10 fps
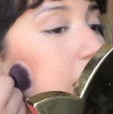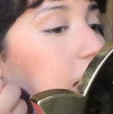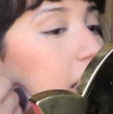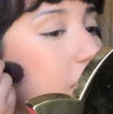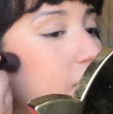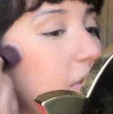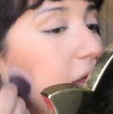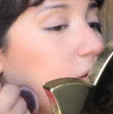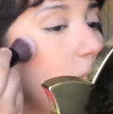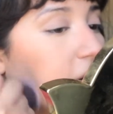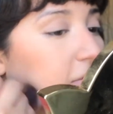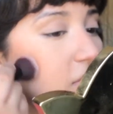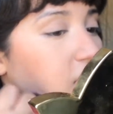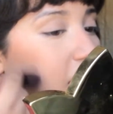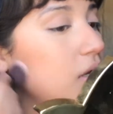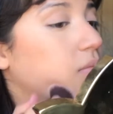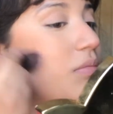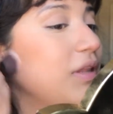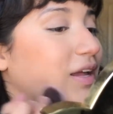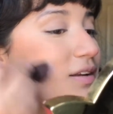And then whatever's left,
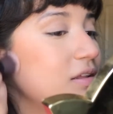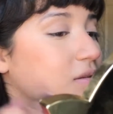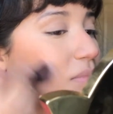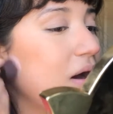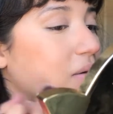blend to this bottom